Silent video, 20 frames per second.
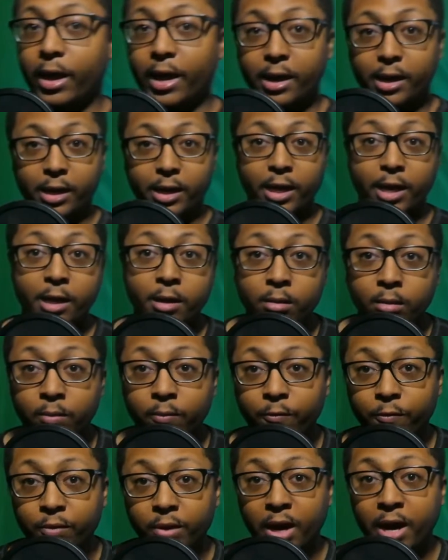And again,
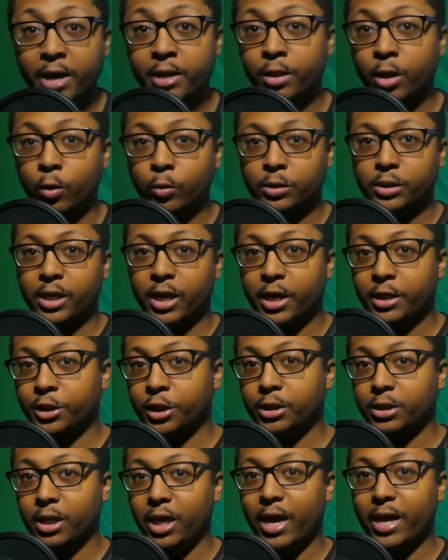Funai knows
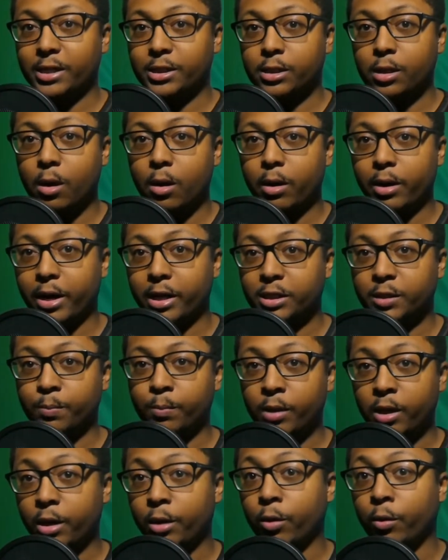Kaiji's last card has
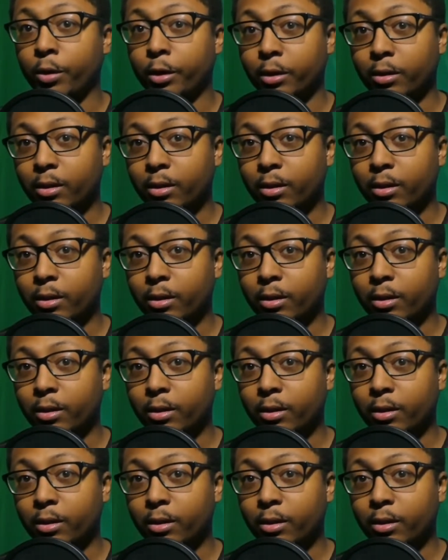blood on